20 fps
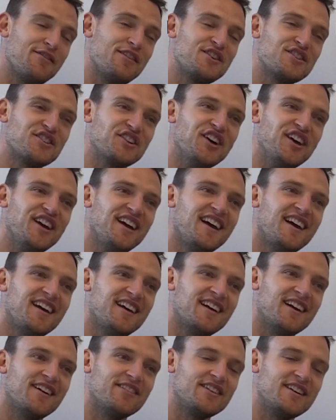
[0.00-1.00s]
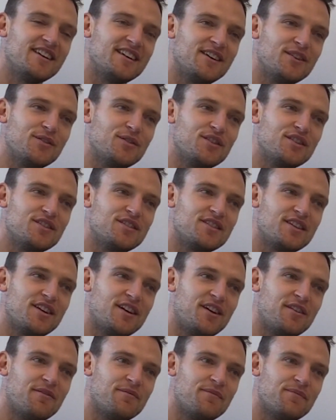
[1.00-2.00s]
I think so, yeah. I think it was,
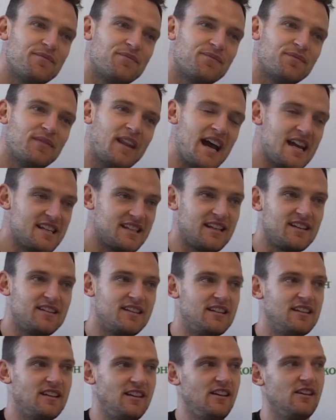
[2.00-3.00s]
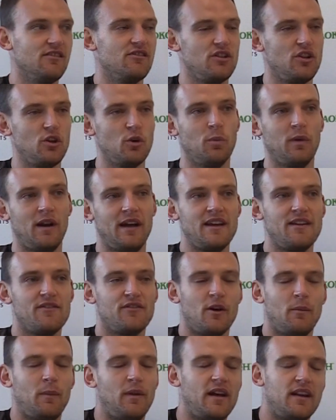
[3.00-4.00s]
like you said, you're a new player, you've
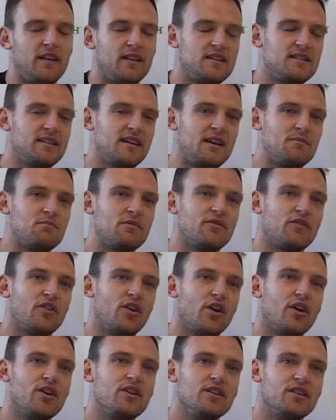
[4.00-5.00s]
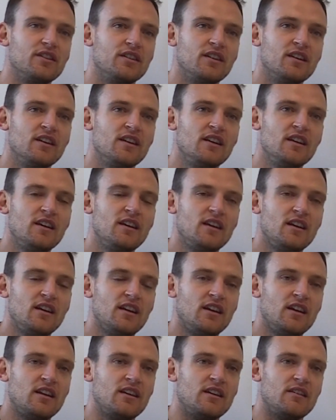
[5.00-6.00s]
not played in this game before, you're
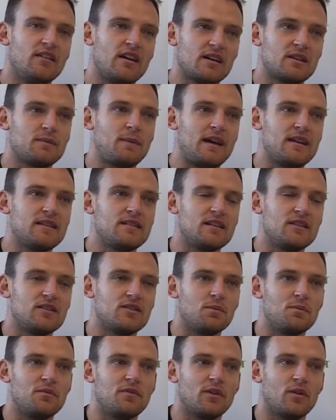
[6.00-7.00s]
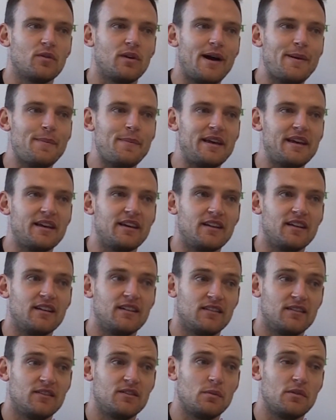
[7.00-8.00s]
expecting something quite big,
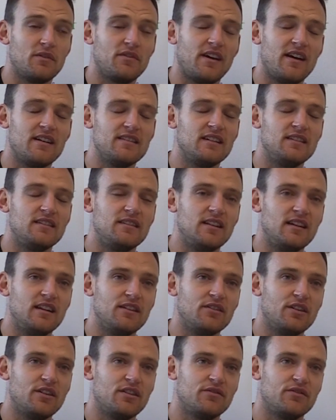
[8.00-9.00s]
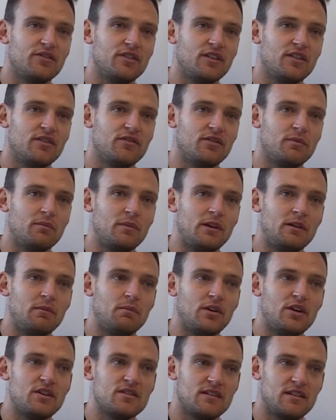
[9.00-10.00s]
and to be fair, it did deliver for me
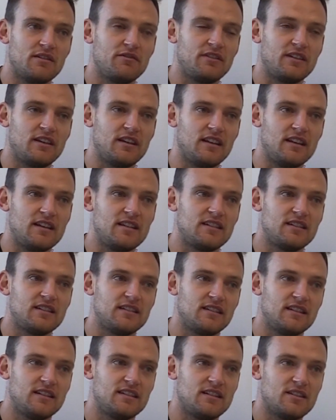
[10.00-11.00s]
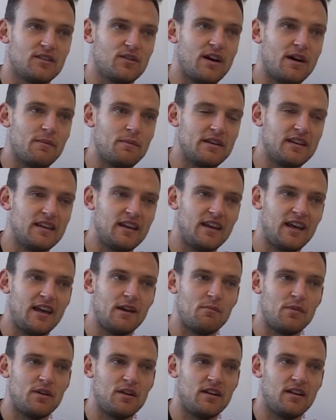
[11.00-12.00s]
personally, thinking this is quite a big
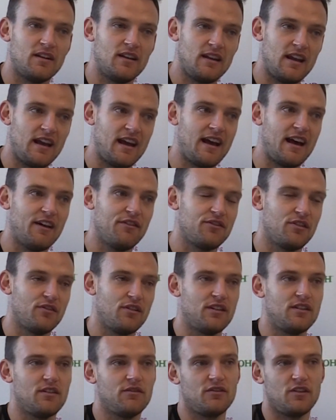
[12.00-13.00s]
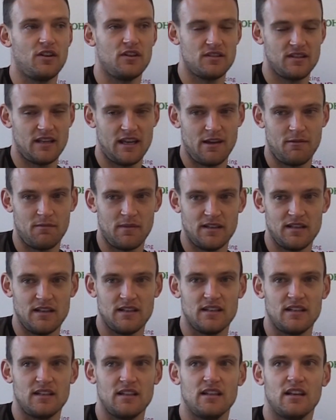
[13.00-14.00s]
game, and yeah, after it, the first game, then you
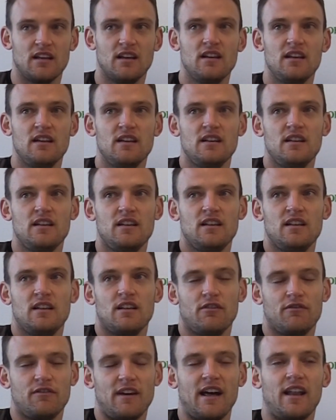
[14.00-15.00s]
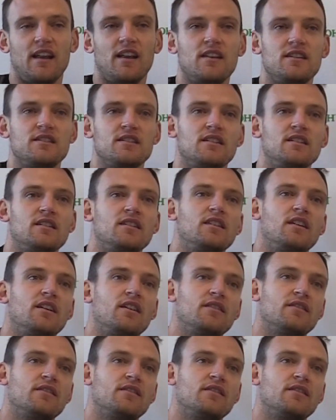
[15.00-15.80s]
see the fans and